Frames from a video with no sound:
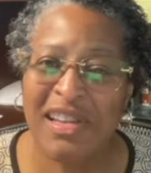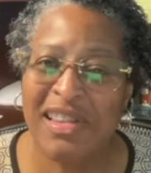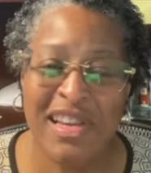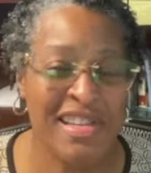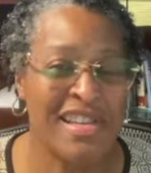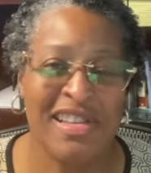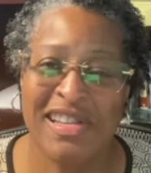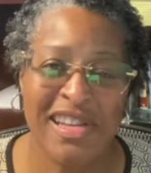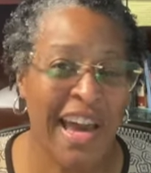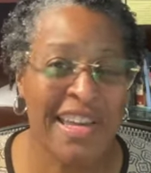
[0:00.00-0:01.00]
this is the
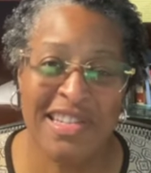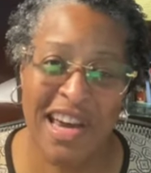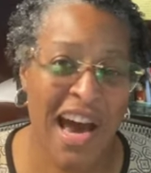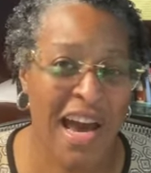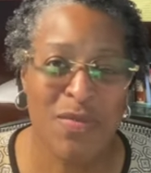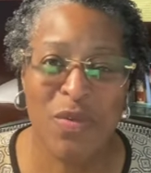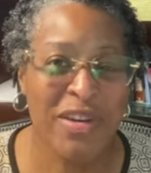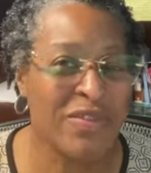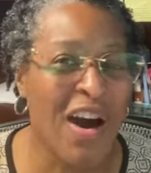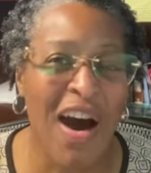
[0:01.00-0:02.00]
second time
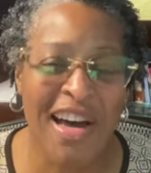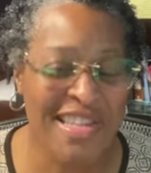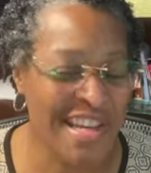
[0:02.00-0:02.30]
we've gone